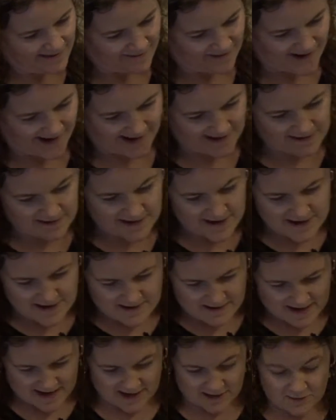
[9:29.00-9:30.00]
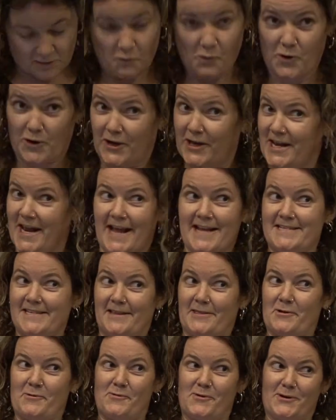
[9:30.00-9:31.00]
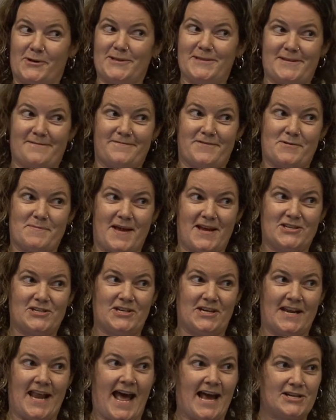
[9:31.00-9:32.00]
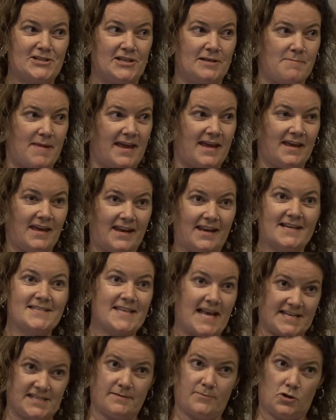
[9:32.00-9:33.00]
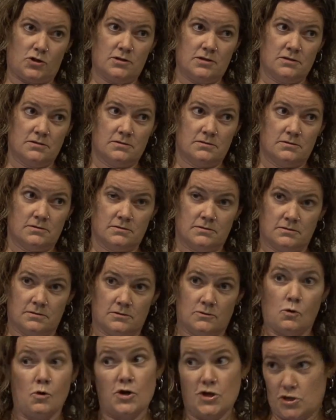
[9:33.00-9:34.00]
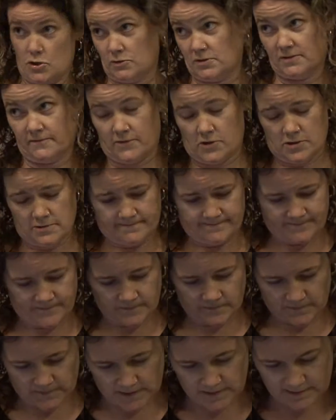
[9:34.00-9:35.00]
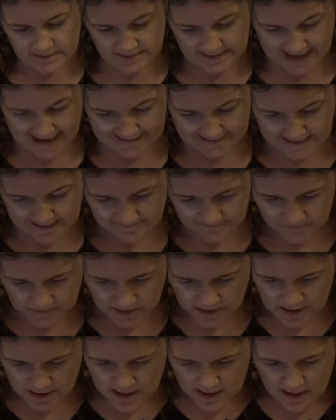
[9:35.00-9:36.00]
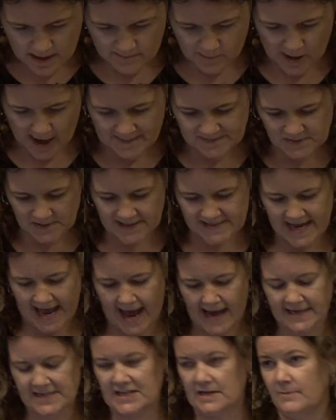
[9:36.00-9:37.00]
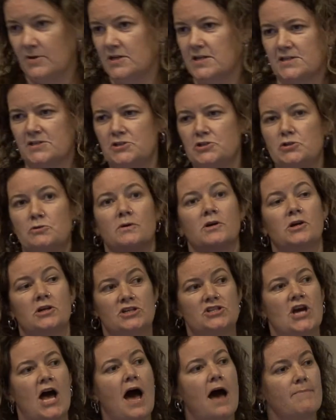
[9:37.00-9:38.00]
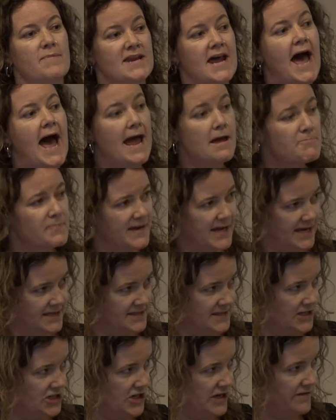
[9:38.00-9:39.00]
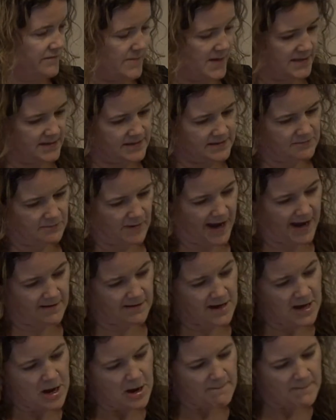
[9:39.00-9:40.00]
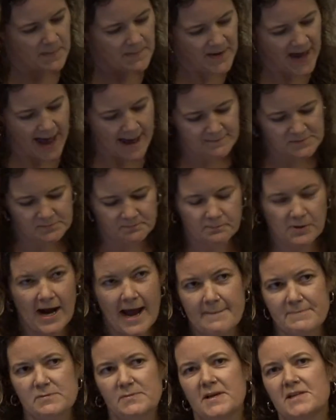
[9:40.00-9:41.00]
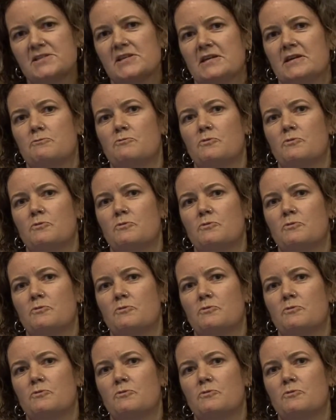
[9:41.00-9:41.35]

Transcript: right? In organizing the world's information and actually making it accessible or useful, sadly. Perhaps because academia doesn't do a good job in hyping its achievements, right? But perhaps because